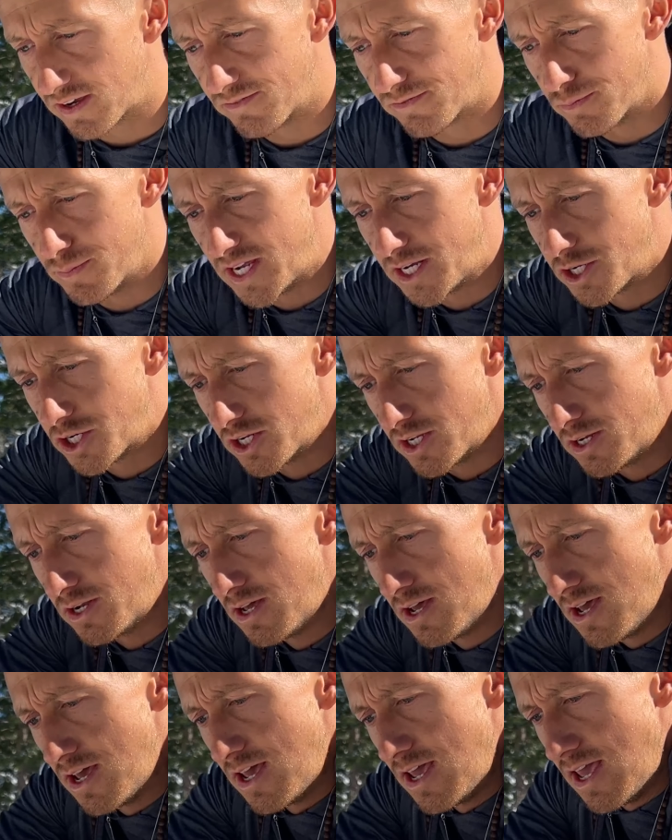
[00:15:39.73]
information,
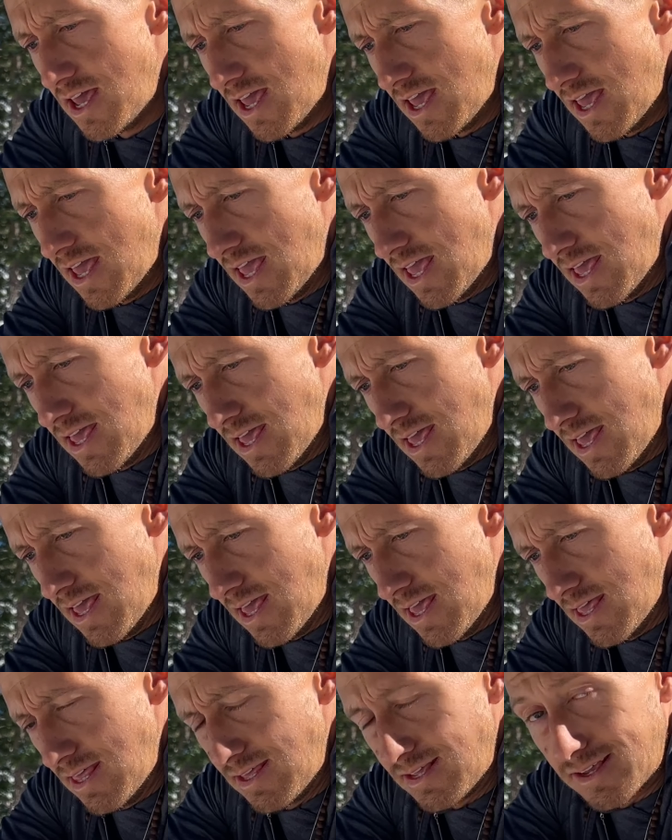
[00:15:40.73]

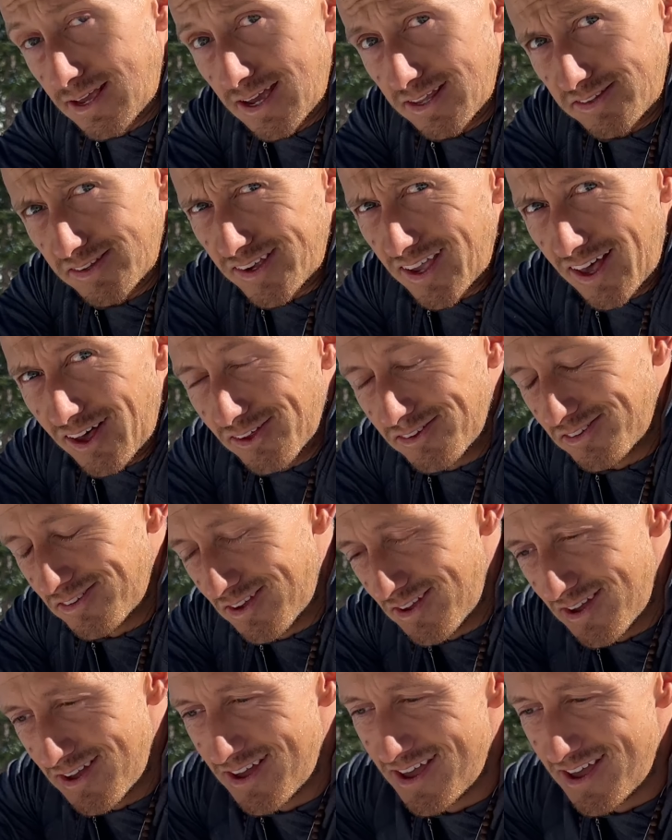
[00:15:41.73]
guys and gals.